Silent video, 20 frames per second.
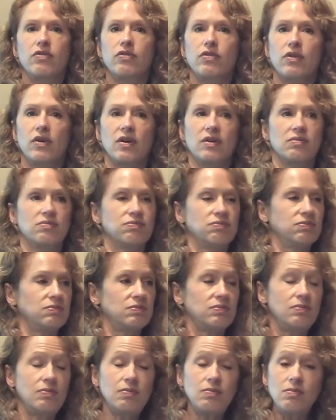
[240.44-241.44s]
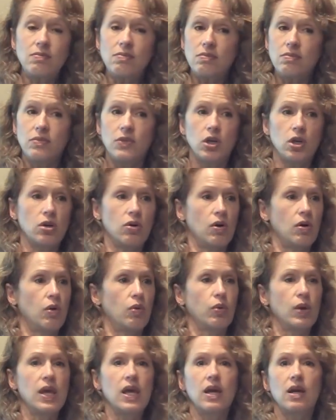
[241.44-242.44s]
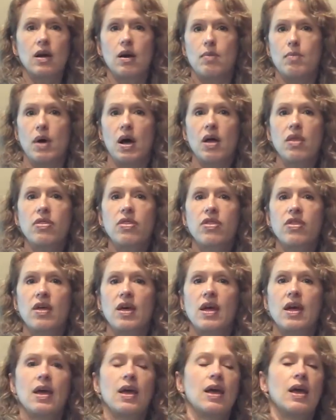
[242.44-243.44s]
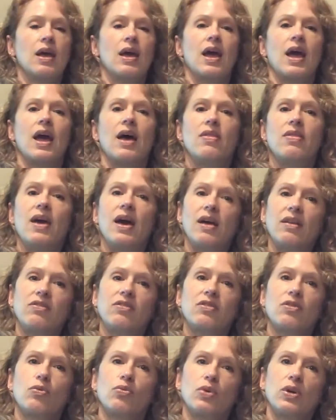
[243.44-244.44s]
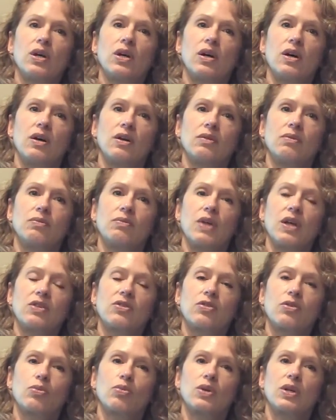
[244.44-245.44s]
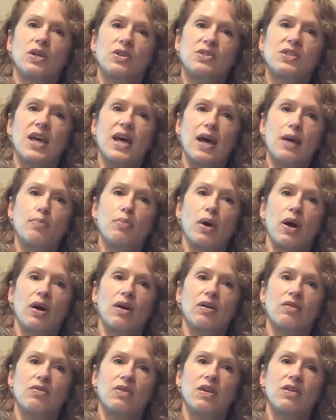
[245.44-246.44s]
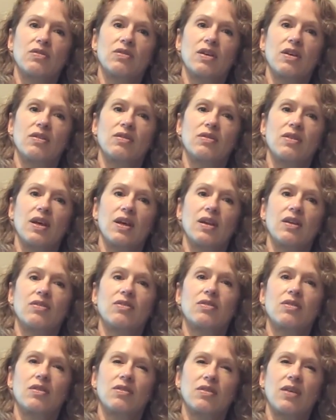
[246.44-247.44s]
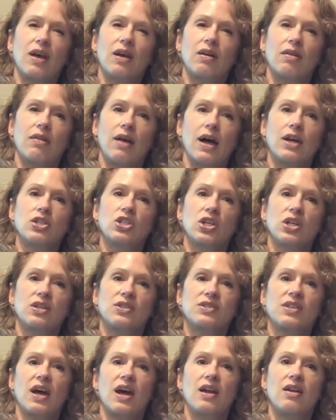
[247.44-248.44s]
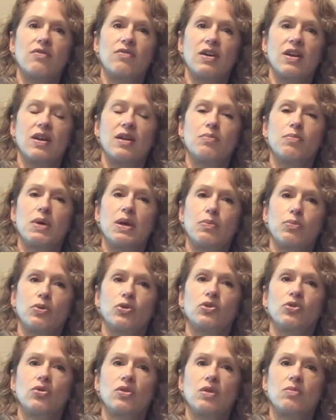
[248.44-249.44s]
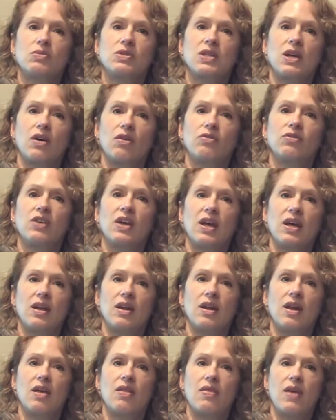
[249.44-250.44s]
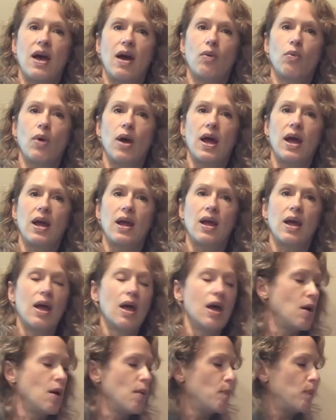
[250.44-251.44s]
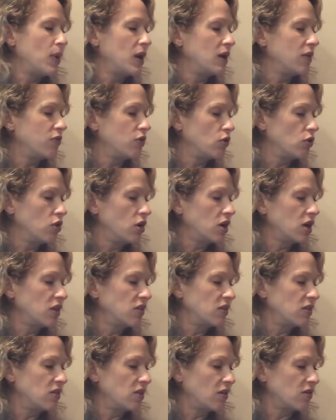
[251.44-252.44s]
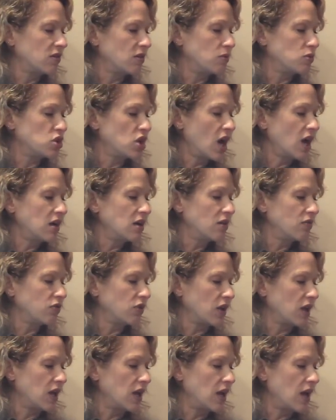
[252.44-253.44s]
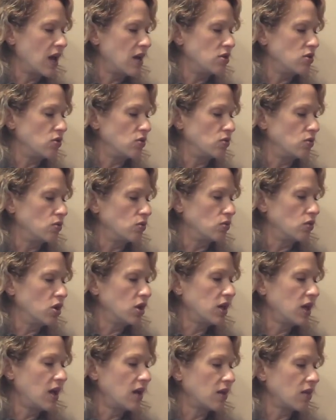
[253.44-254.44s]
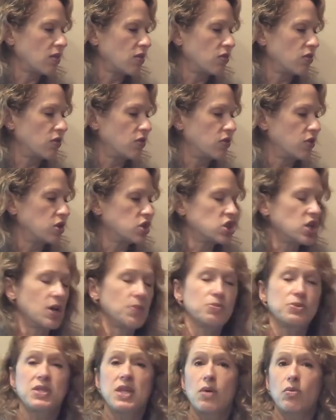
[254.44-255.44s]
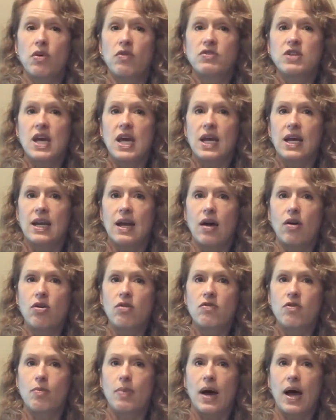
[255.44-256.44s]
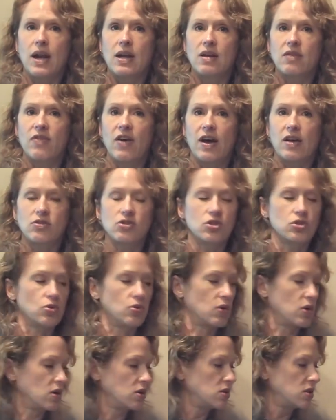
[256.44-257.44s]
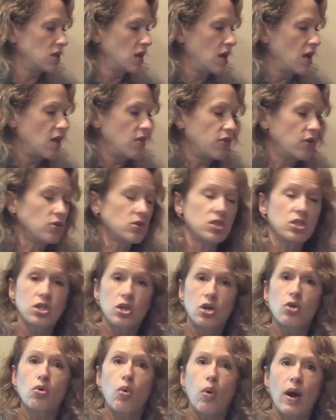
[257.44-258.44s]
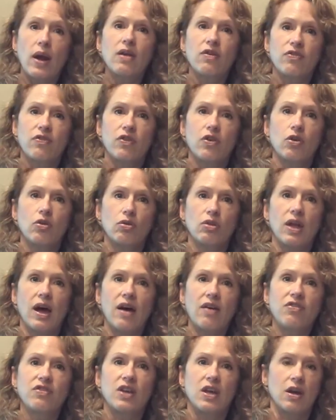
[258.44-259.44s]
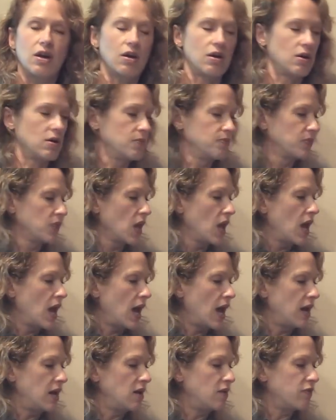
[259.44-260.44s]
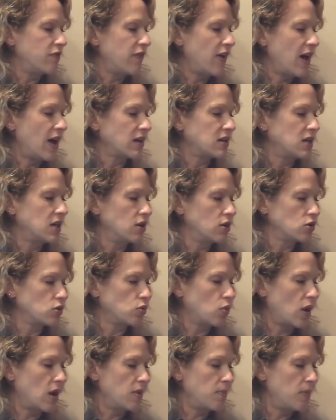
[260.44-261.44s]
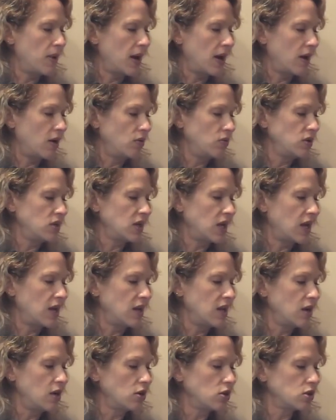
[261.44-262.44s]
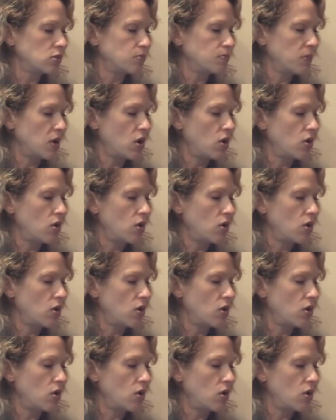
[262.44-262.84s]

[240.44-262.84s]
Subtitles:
for, a week, a month, and that's the real sad part of this, is that it's the psychological side of it, and people do themselves in that way. But if you look at this objectively and you look at the chips that we've taken out of the body fat stores, there's still quite a few left here. And in fact, here's 1 pound, and here's